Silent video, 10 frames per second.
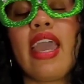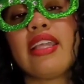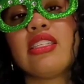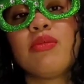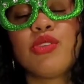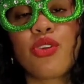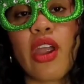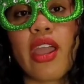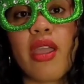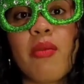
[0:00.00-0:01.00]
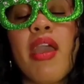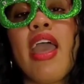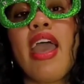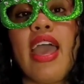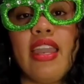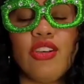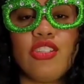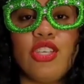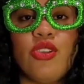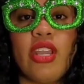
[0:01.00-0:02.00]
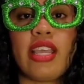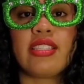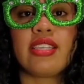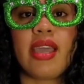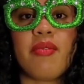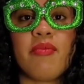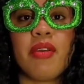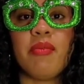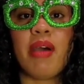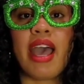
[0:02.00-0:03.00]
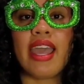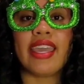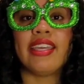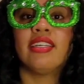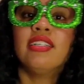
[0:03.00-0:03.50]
and subscribe, and I'll see you next time. Bye.